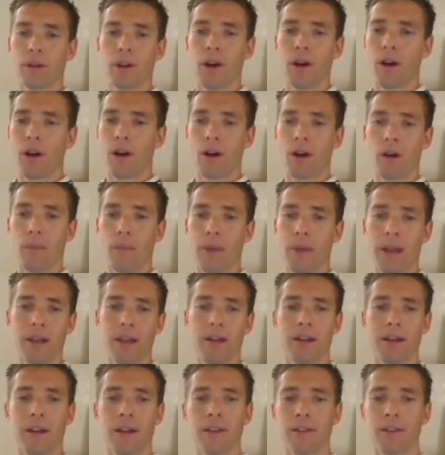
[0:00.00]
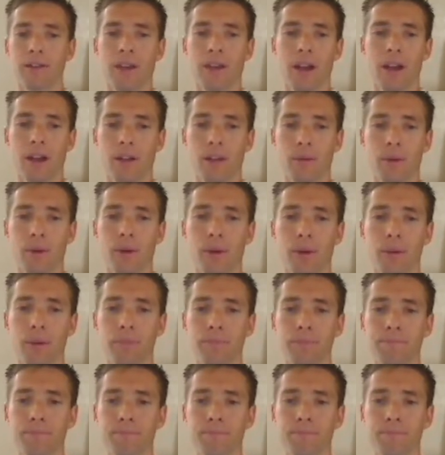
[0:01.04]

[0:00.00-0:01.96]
car abandoned on the side of the road.